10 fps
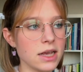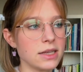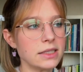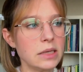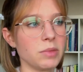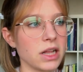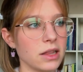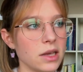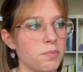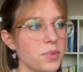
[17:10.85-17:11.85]

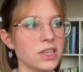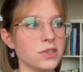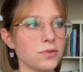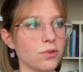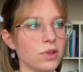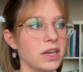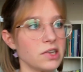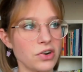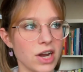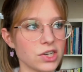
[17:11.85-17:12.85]
seemingly peaceful
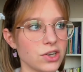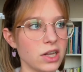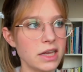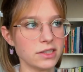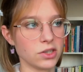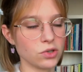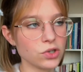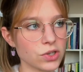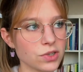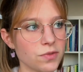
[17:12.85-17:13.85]
international
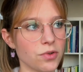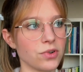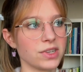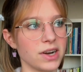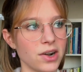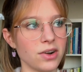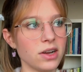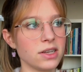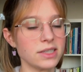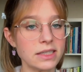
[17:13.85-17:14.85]
institutions for their
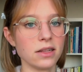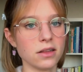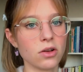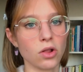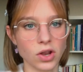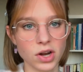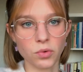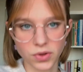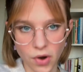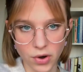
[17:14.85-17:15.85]
still colonial
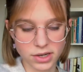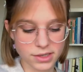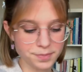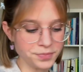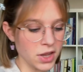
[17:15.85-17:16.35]
rhetorics.